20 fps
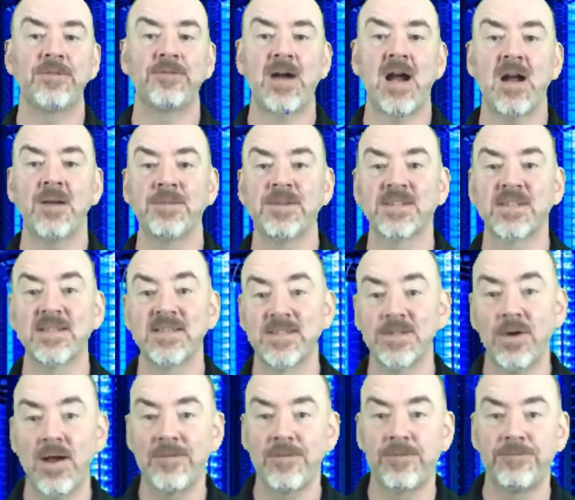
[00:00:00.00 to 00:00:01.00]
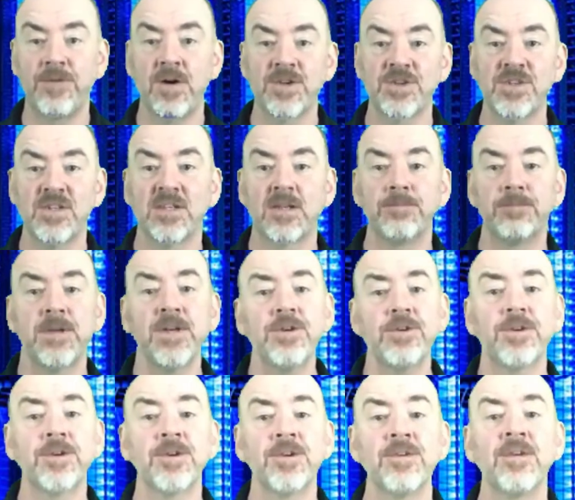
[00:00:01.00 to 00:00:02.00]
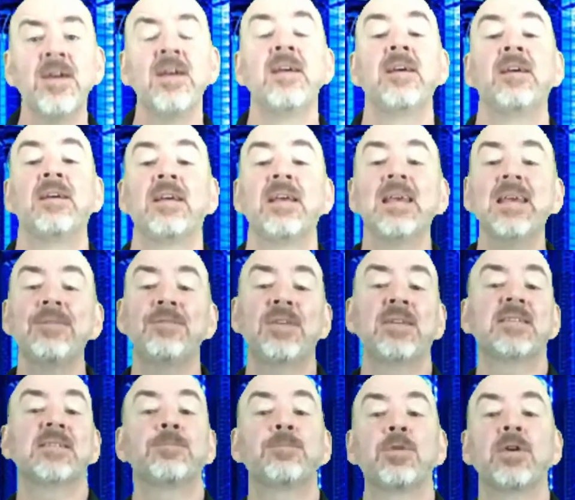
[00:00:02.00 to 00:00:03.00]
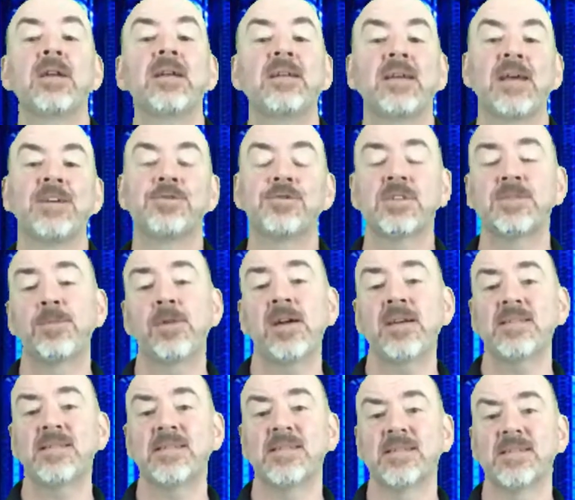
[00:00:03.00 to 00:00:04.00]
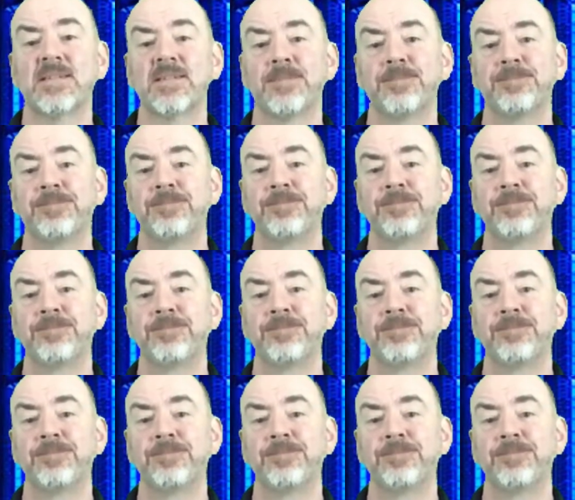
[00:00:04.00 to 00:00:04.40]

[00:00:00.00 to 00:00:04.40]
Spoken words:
environments can still have a functioning computer, even in some pretty dangerous places.